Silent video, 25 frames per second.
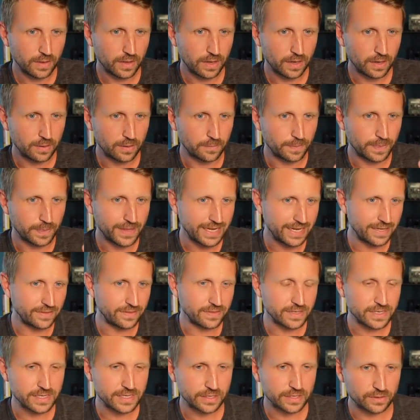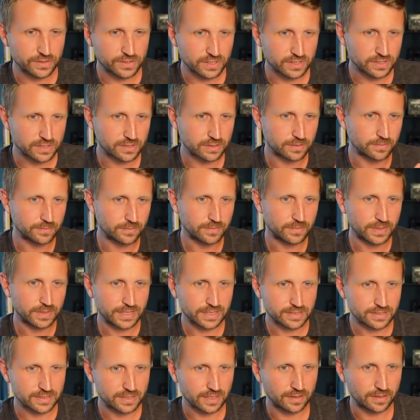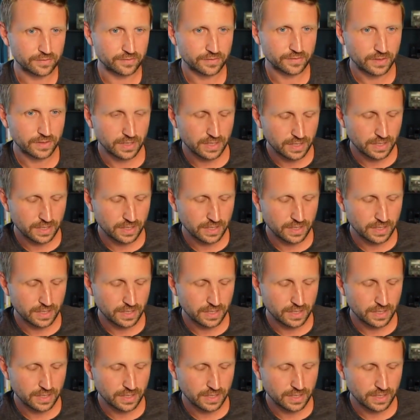in the ecosystem itself.